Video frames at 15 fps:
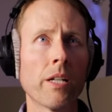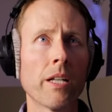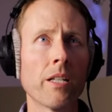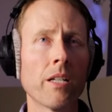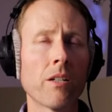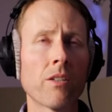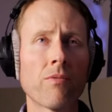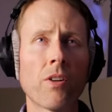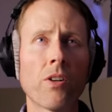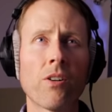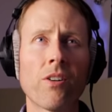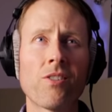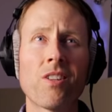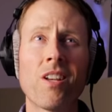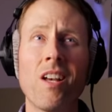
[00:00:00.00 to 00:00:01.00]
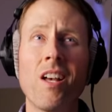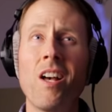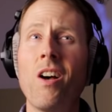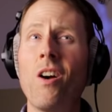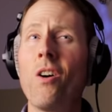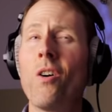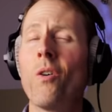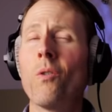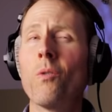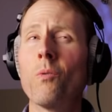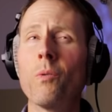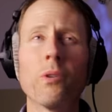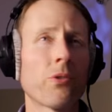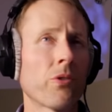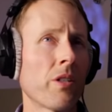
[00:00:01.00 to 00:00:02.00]
A D converters.
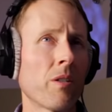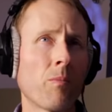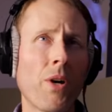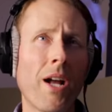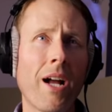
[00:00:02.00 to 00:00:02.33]
We'll see in